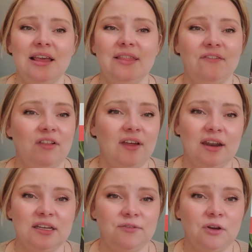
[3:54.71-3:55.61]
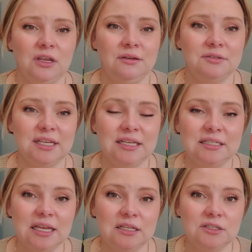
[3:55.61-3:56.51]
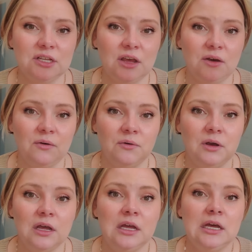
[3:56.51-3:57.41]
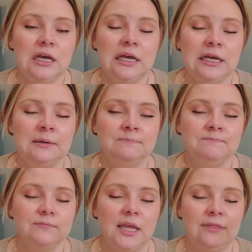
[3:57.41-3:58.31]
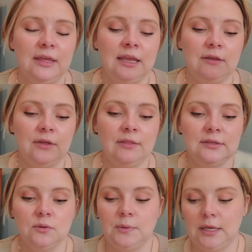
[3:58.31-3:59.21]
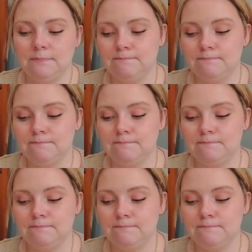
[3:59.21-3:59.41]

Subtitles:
They have a lot of different uses. And so I think that this will be